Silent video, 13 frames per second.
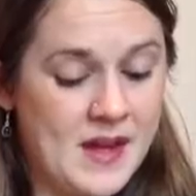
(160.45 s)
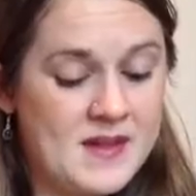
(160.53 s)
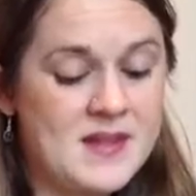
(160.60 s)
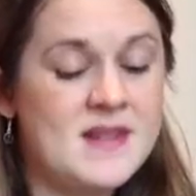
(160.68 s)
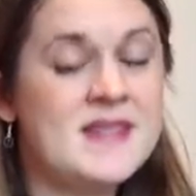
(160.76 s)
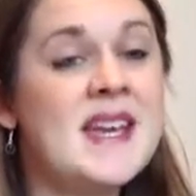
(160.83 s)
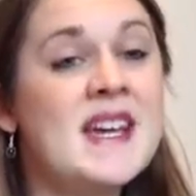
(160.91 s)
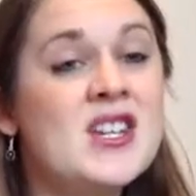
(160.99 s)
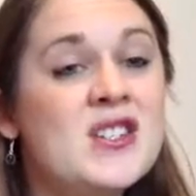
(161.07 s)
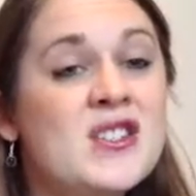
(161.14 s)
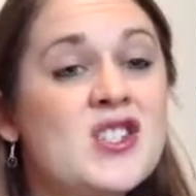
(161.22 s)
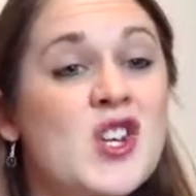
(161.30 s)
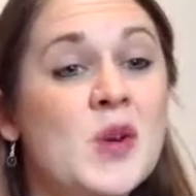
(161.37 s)
So
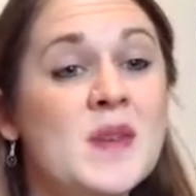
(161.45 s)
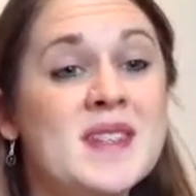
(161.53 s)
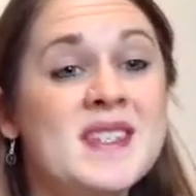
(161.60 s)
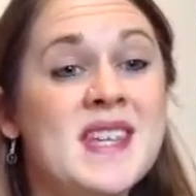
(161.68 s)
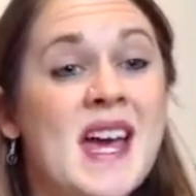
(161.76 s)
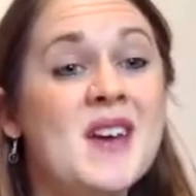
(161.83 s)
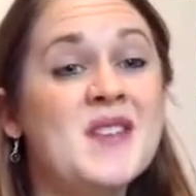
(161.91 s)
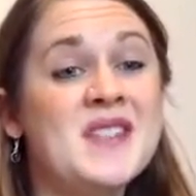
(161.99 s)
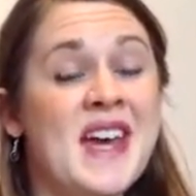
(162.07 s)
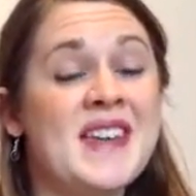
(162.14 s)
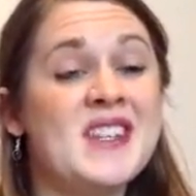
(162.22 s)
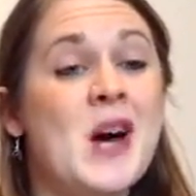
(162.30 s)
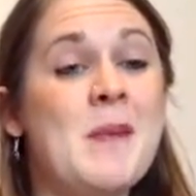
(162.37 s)
section 2 is scales
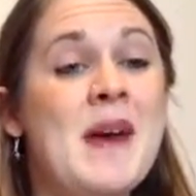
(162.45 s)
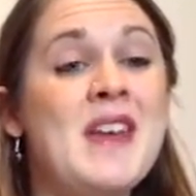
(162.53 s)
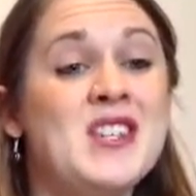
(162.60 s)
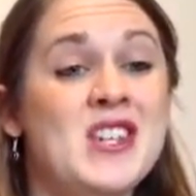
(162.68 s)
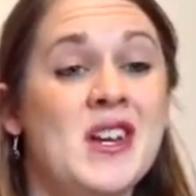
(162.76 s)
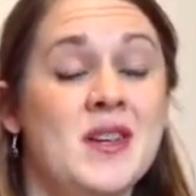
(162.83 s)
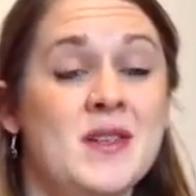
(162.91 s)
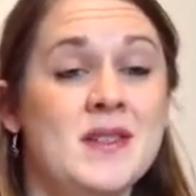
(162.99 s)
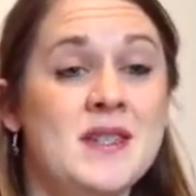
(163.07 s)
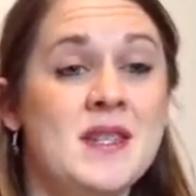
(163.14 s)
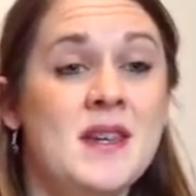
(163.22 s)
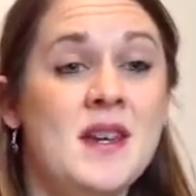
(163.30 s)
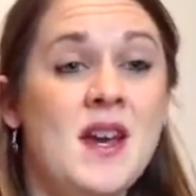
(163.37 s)
and arpeggios,